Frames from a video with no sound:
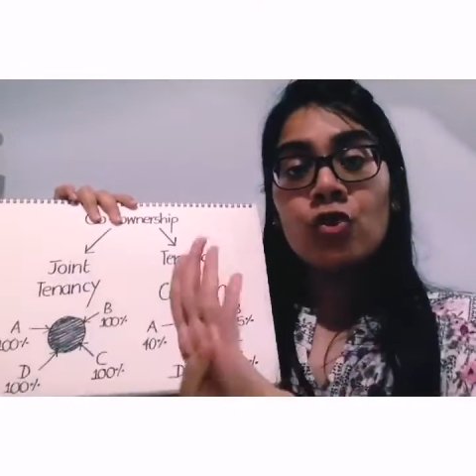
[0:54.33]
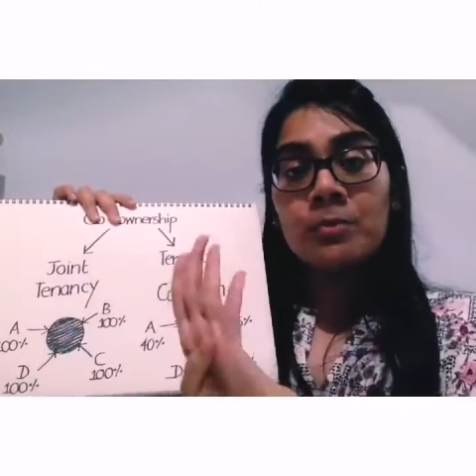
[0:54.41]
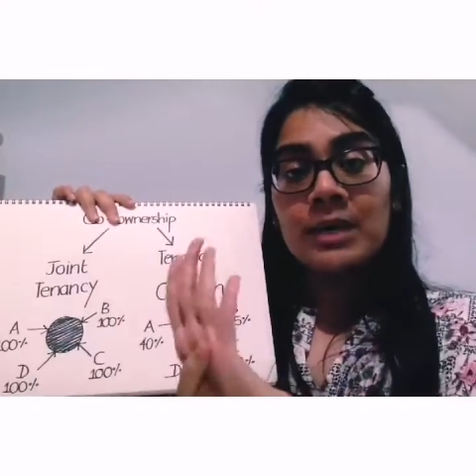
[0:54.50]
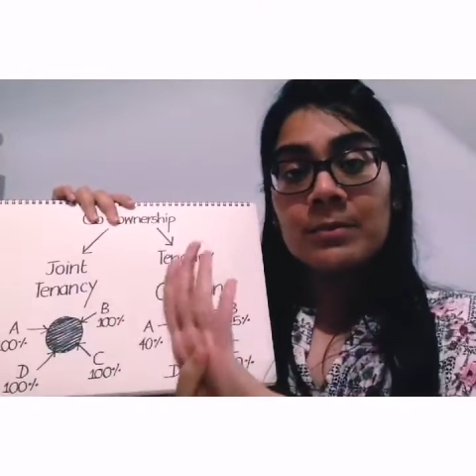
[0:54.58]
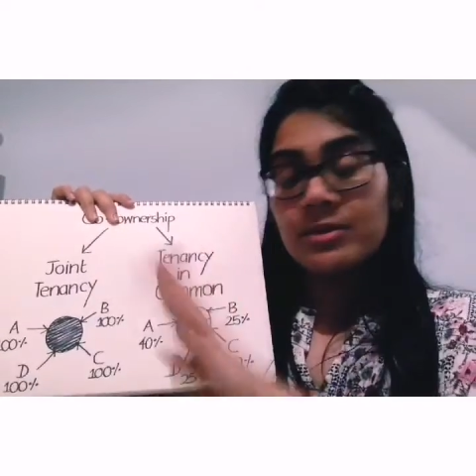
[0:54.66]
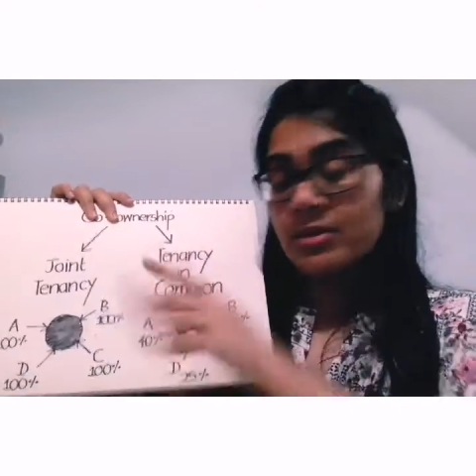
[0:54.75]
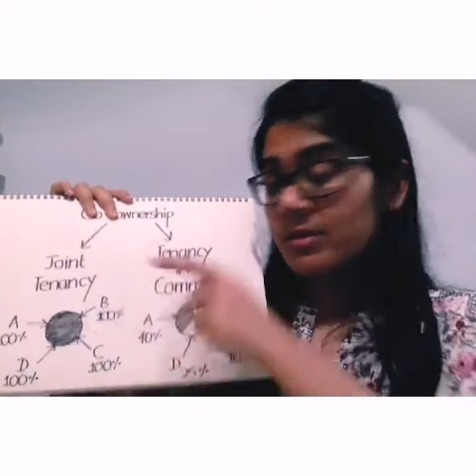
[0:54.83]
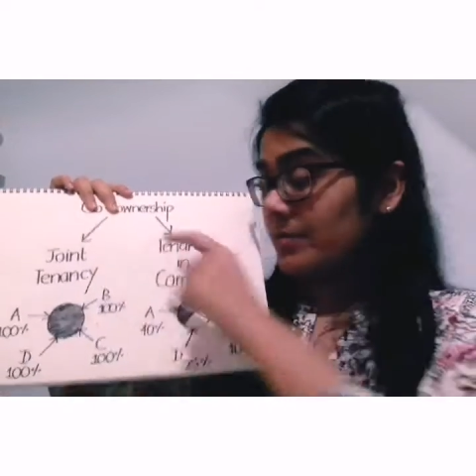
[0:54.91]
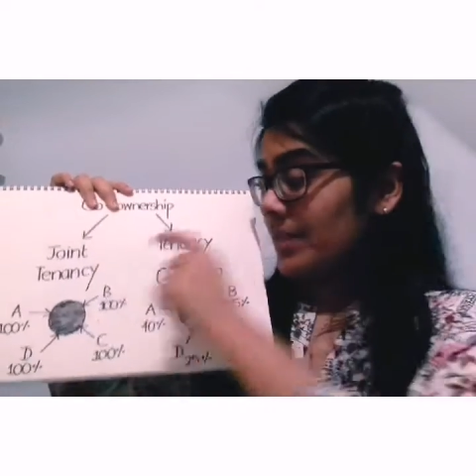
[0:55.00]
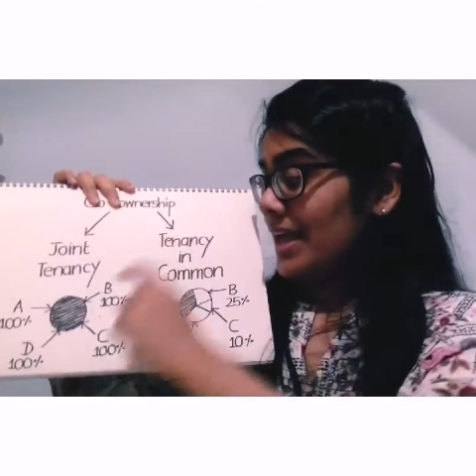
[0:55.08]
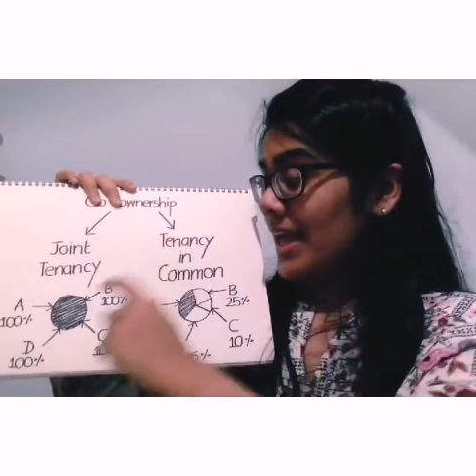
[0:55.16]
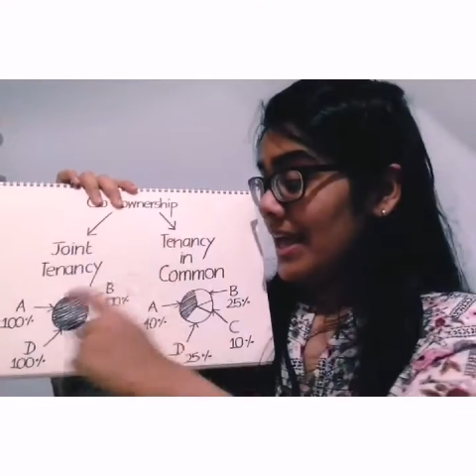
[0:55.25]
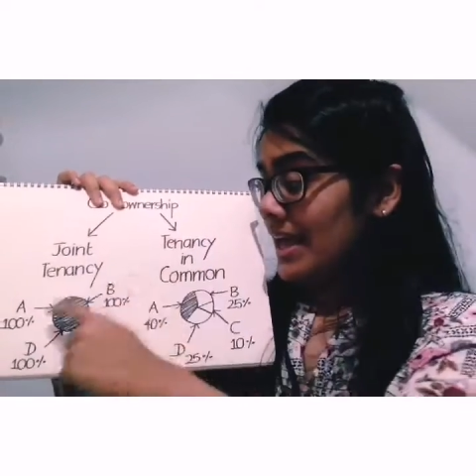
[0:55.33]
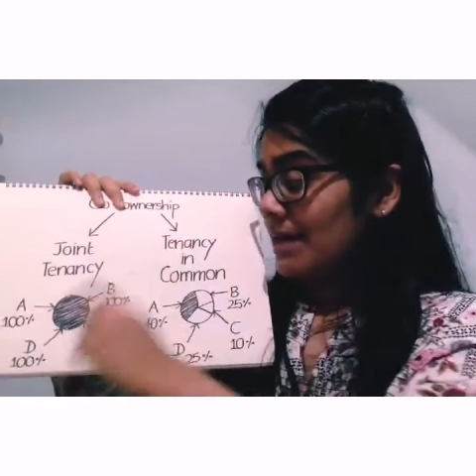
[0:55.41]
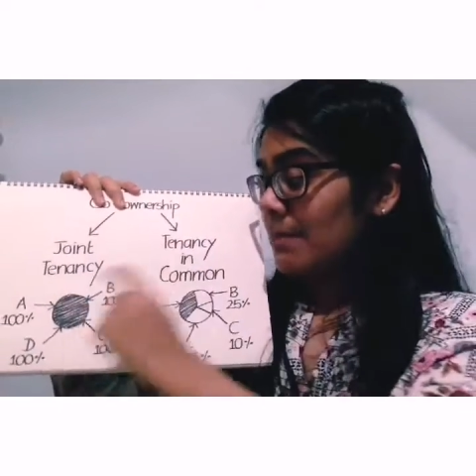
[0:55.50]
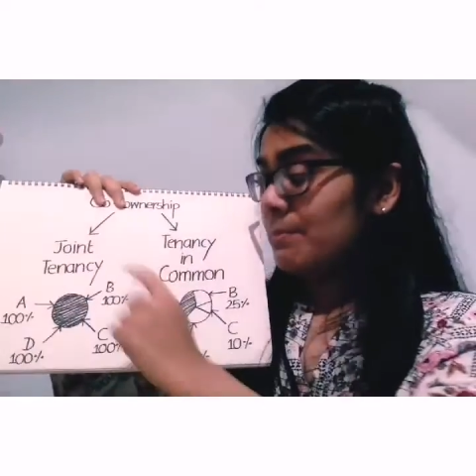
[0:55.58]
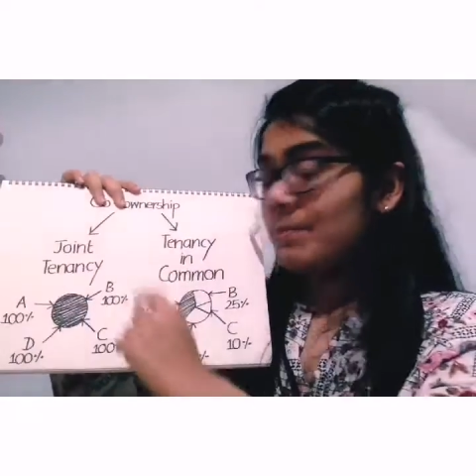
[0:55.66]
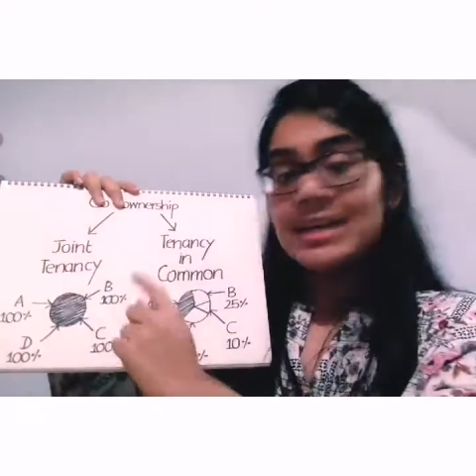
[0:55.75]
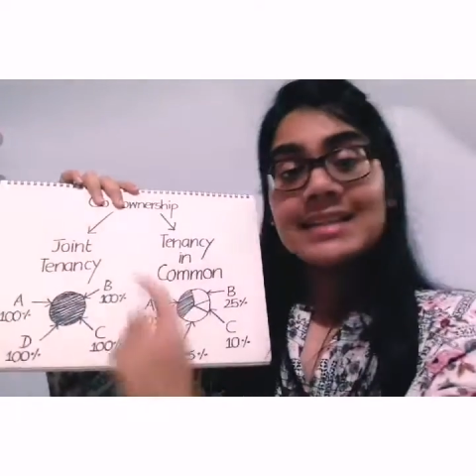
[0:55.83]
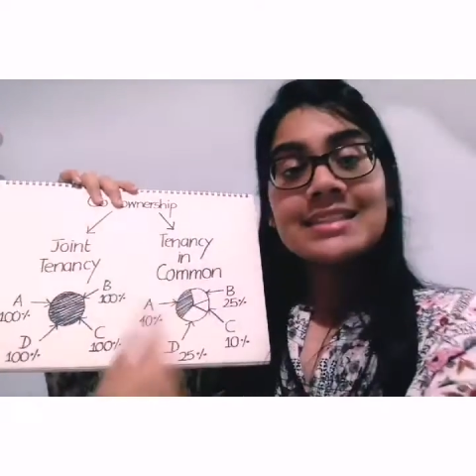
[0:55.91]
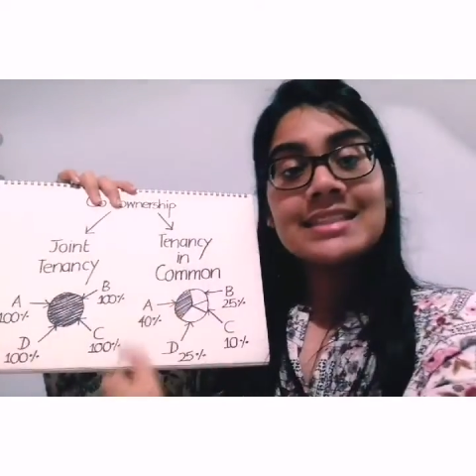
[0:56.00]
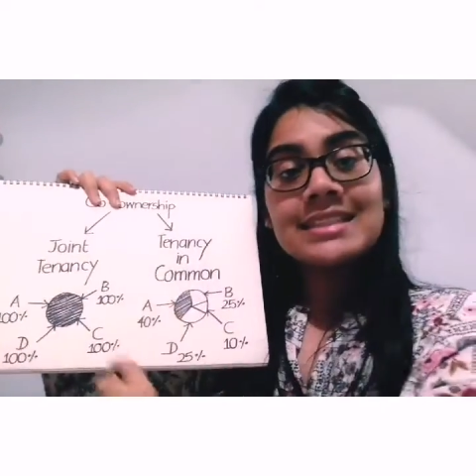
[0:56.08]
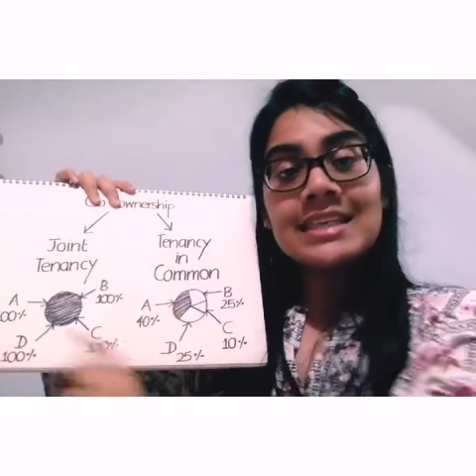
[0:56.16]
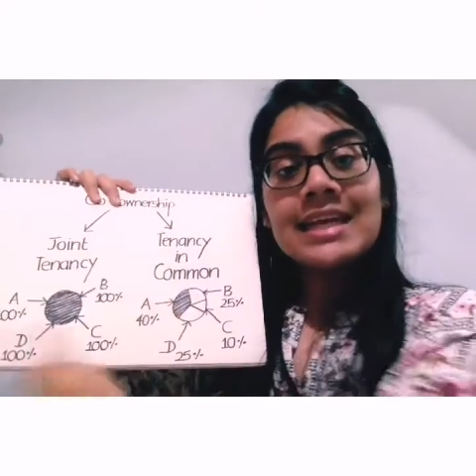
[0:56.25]
people. A, B,
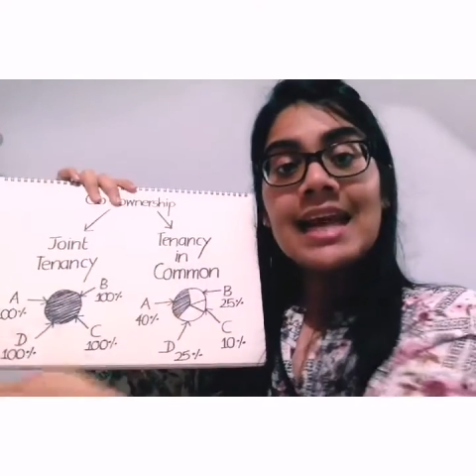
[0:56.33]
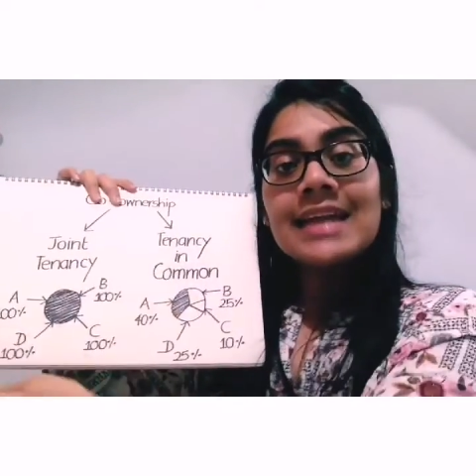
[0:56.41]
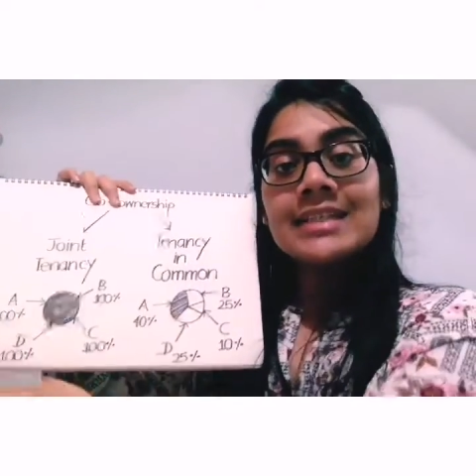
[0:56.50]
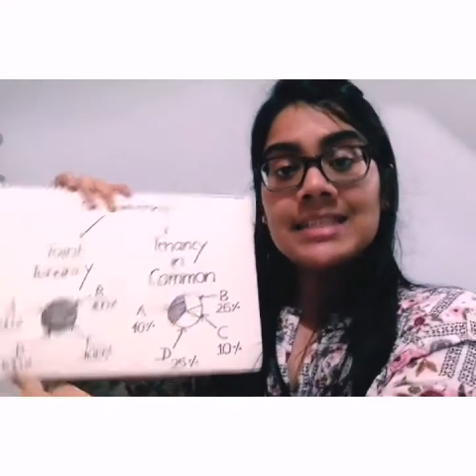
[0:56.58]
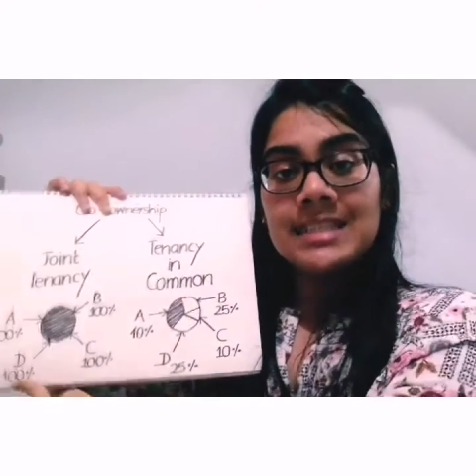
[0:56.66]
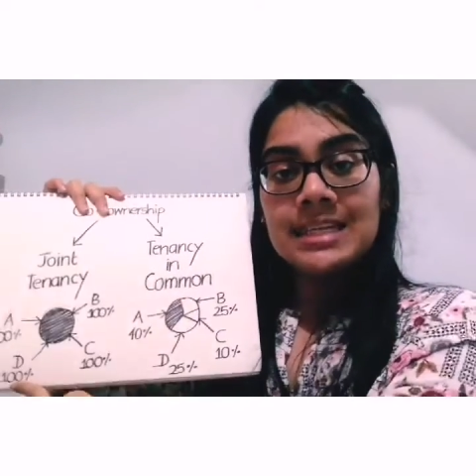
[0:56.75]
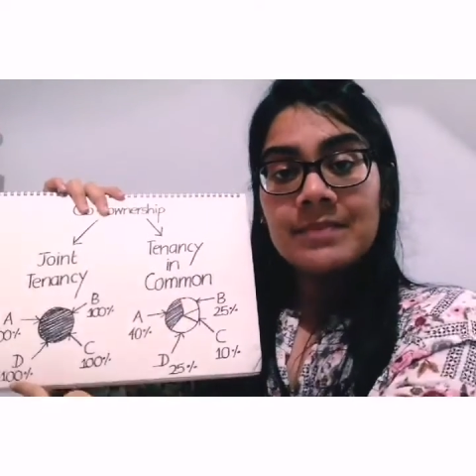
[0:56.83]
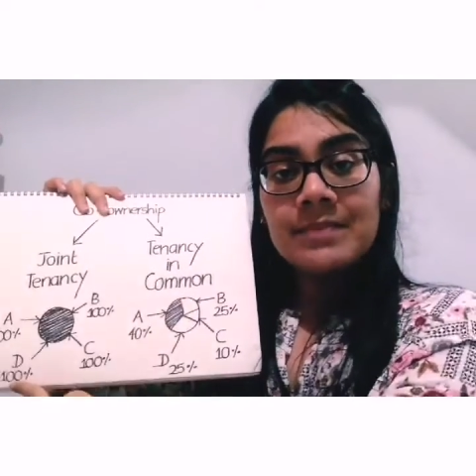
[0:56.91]
C, and D,